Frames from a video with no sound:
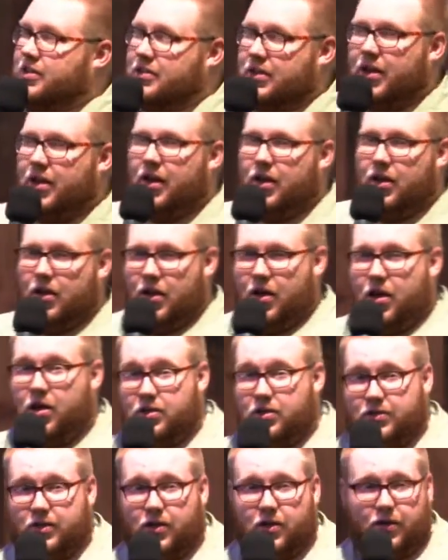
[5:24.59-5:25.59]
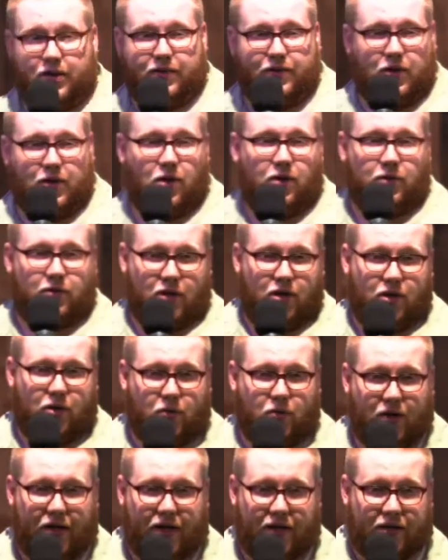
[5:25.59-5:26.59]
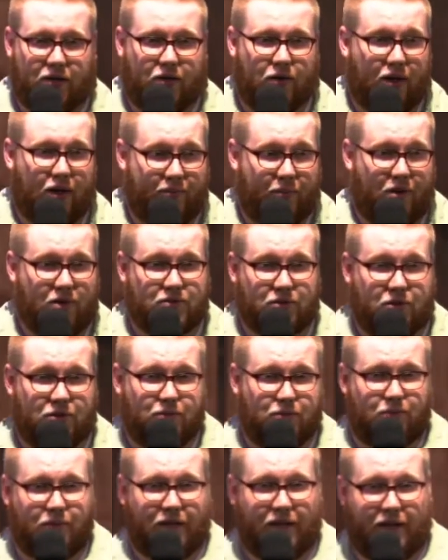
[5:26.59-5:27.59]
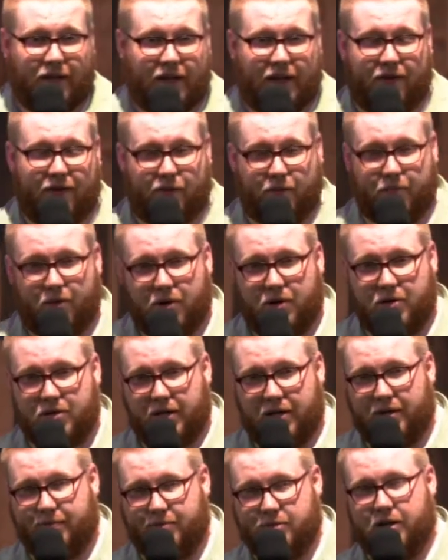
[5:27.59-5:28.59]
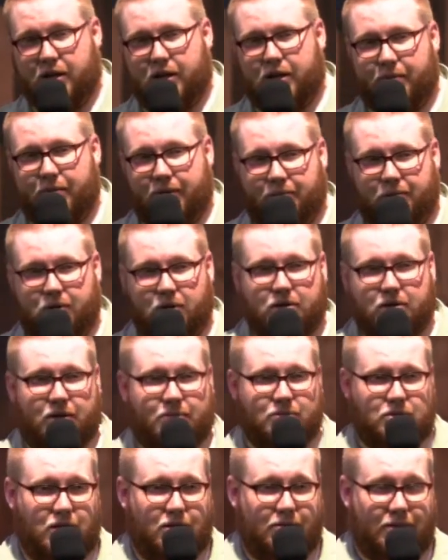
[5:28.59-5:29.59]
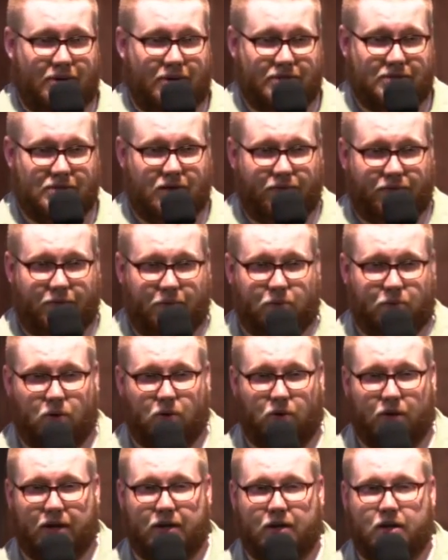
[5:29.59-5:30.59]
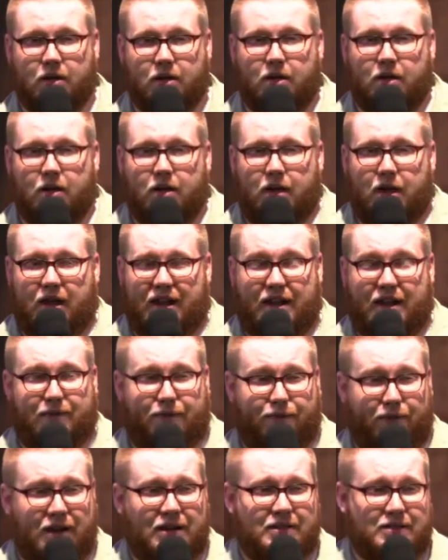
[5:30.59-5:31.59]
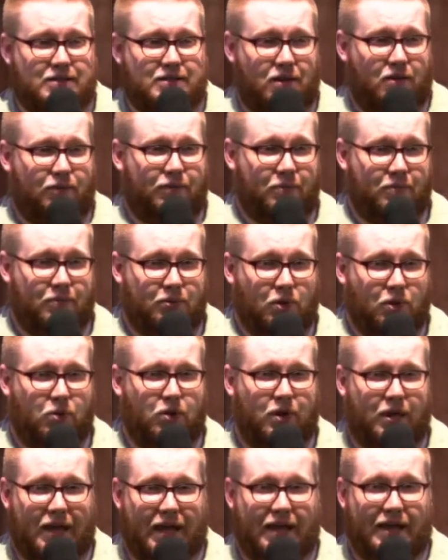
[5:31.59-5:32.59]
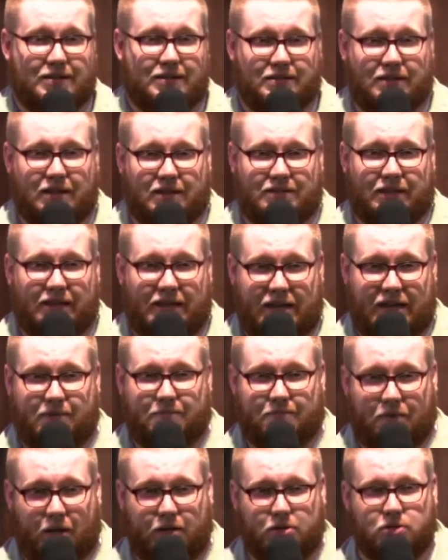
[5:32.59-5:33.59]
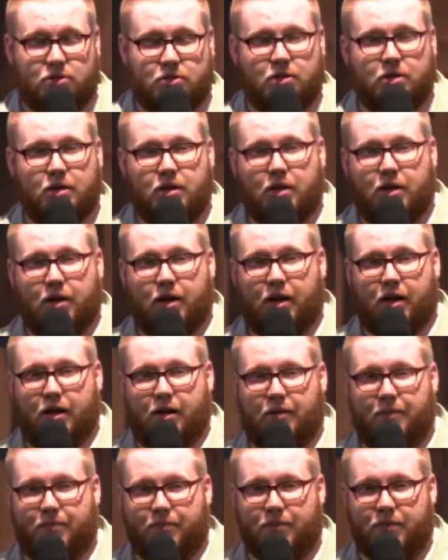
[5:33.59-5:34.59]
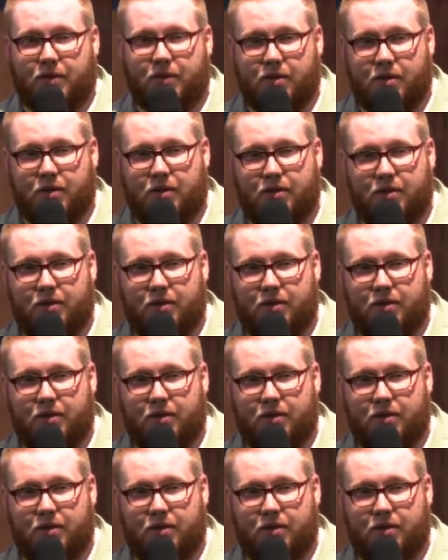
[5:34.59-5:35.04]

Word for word: because also if you don't know what i do i'm also like i have a part-time job and a part-time job and i'm self-employed and I define self employed as doesn't eat much um,